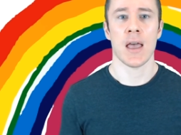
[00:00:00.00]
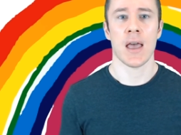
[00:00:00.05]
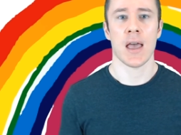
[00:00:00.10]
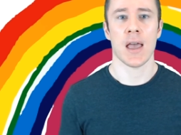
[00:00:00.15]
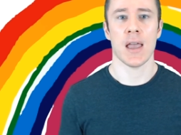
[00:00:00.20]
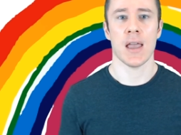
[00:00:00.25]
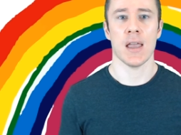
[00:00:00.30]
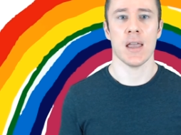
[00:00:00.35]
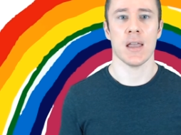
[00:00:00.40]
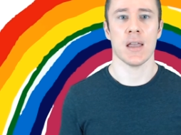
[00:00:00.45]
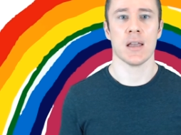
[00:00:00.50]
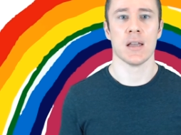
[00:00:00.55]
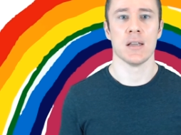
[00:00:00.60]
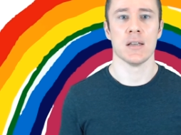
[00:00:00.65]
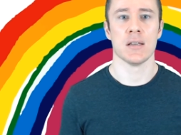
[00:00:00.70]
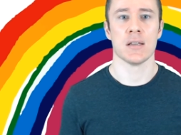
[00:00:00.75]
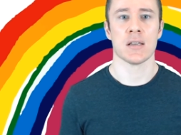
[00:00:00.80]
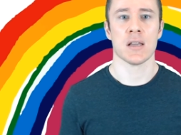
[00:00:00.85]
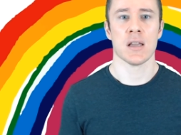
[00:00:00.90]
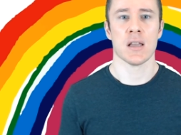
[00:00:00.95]

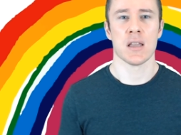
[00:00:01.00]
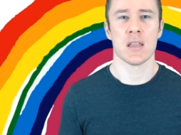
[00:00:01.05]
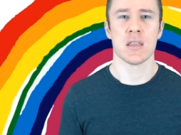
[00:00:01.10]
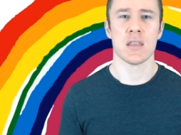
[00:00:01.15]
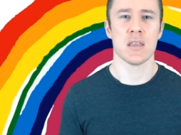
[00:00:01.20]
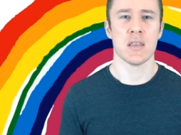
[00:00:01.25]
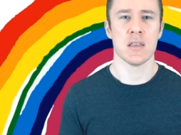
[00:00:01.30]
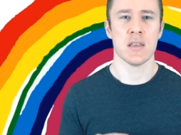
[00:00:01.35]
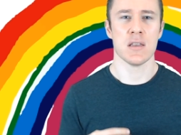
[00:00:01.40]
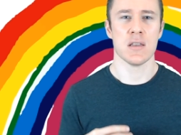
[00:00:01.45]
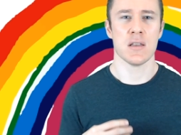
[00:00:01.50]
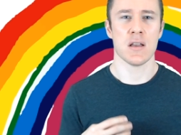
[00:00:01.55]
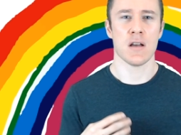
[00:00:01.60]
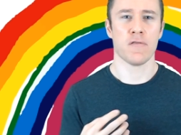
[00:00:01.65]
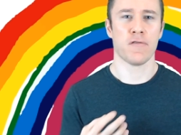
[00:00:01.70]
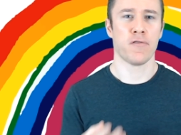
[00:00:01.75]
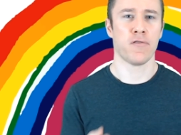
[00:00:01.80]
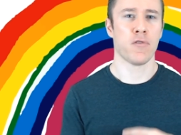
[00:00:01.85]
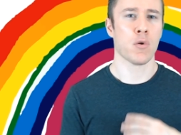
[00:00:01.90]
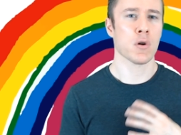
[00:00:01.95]
and the
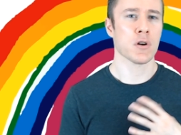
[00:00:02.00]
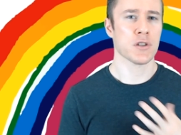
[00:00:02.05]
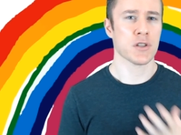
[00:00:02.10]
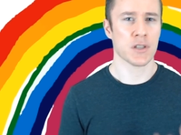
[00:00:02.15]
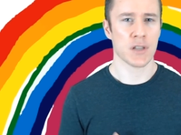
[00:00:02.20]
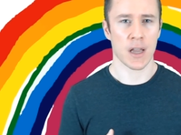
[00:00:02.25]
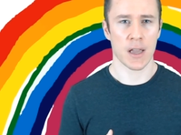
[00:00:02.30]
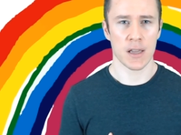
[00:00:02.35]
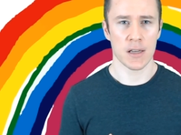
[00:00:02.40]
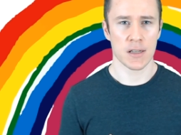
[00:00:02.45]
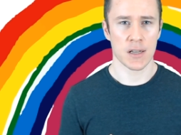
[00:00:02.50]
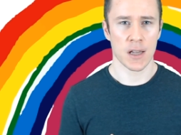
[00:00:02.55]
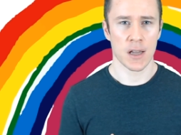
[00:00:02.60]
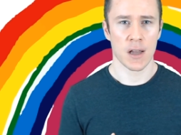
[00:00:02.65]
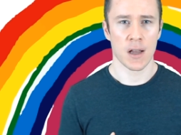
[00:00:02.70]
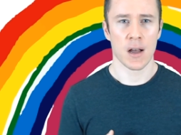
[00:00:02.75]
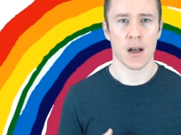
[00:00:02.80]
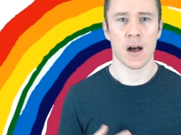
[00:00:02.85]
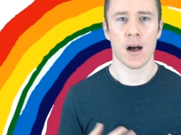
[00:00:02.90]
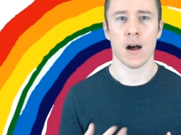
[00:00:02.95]
foresight
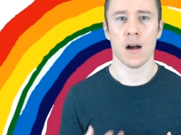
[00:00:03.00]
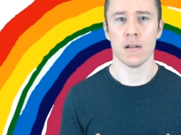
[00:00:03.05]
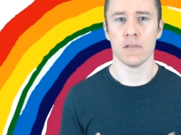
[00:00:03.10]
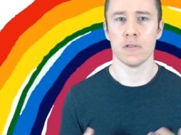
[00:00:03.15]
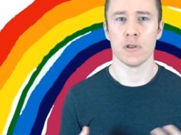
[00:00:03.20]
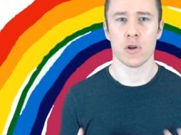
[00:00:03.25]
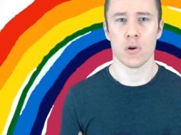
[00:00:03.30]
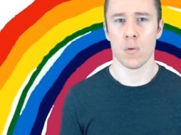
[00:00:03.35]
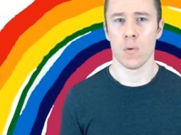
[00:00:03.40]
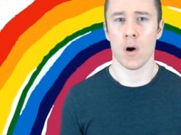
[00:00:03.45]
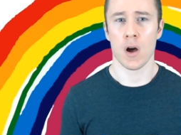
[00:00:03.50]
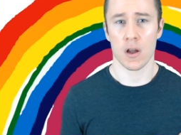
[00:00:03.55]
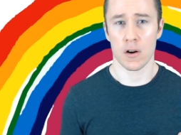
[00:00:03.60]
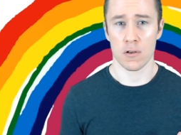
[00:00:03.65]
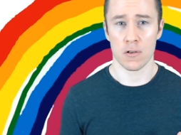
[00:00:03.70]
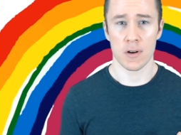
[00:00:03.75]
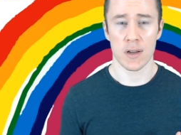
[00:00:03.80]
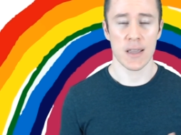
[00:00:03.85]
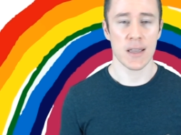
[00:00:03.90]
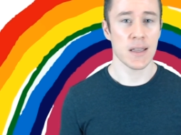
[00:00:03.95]
of the
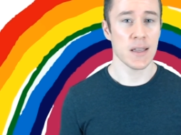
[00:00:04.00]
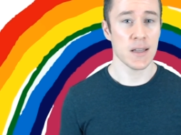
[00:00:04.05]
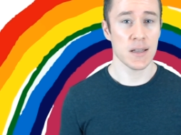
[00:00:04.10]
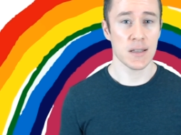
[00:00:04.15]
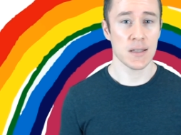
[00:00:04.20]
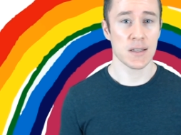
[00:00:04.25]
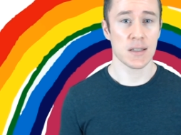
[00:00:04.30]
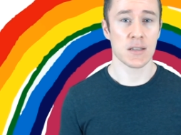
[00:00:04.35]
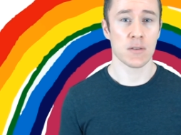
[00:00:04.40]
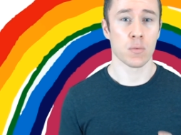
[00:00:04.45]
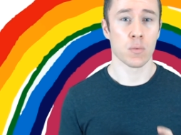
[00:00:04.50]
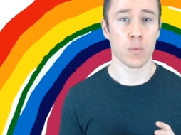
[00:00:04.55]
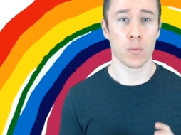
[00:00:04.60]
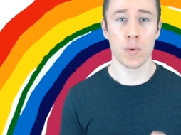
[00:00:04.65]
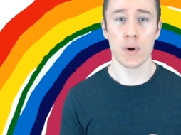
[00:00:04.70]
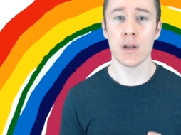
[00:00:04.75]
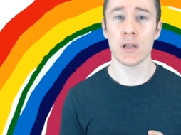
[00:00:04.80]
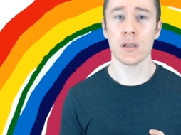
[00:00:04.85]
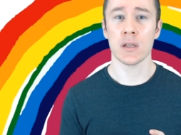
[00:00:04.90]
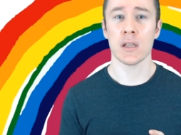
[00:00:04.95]
Couatl is
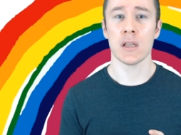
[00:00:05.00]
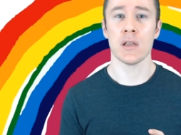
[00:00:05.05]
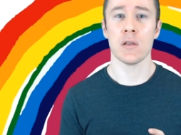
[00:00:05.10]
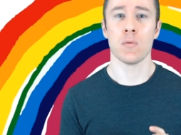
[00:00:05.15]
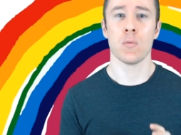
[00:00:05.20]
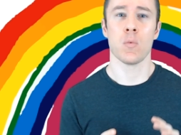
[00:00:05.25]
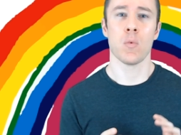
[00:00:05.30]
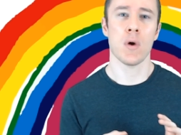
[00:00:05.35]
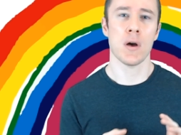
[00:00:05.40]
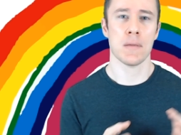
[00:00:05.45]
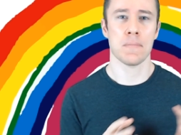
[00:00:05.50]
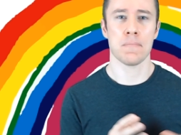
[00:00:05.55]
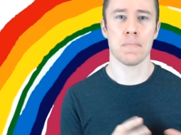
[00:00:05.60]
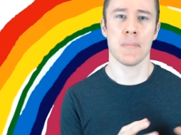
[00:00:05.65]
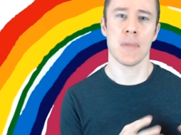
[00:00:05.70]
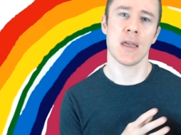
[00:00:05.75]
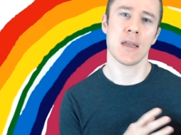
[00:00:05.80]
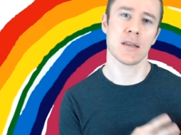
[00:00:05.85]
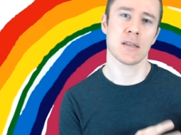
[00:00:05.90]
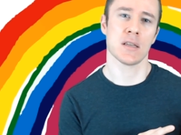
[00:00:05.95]
really what
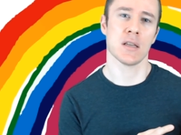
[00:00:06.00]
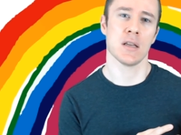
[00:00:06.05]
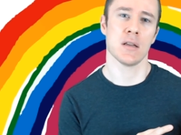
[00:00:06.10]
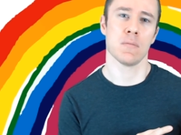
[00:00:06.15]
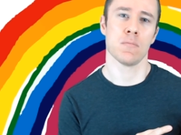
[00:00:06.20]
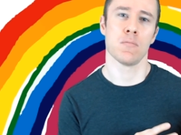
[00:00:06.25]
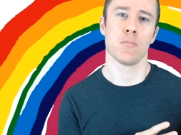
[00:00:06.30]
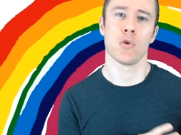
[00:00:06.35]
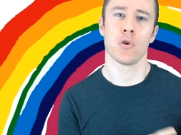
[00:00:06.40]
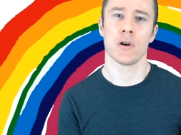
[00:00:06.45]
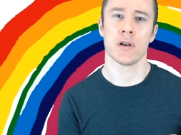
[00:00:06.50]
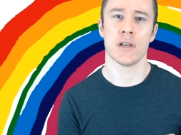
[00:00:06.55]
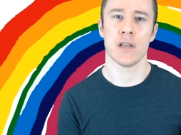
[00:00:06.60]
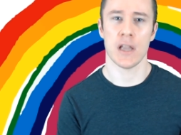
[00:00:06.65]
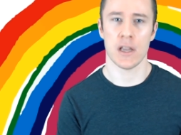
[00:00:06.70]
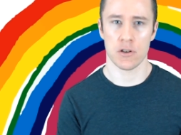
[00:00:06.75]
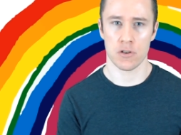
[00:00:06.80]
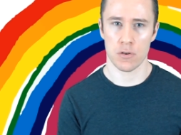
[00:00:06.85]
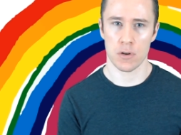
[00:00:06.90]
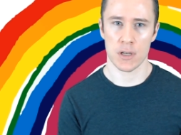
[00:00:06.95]
makes it more
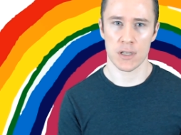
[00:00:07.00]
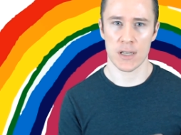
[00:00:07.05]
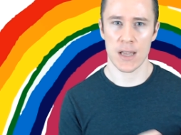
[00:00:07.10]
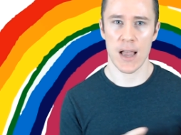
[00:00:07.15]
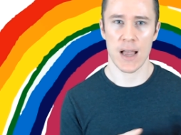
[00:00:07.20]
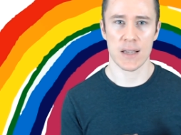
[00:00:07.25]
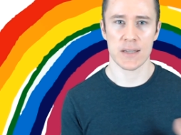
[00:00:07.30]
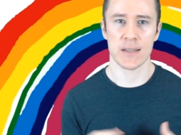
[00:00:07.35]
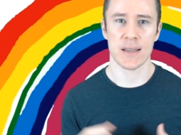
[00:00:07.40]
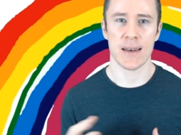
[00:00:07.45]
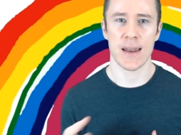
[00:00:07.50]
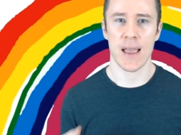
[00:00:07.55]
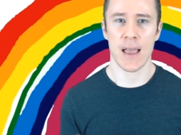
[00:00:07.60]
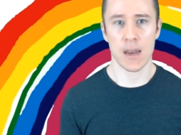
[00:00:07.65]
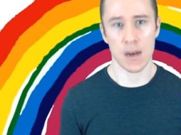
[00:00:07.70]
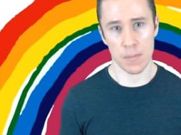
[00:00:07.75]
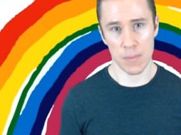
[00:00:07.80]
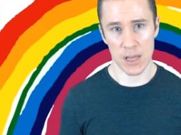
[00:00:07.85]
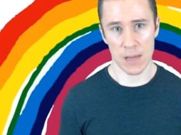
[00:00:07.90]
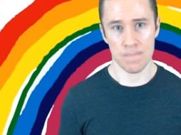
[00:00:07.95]
dangerous as an
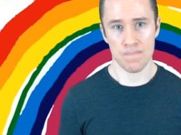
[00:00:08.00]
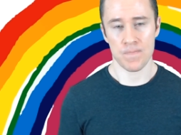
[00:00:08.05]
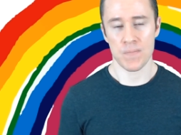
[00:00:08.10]
enemy.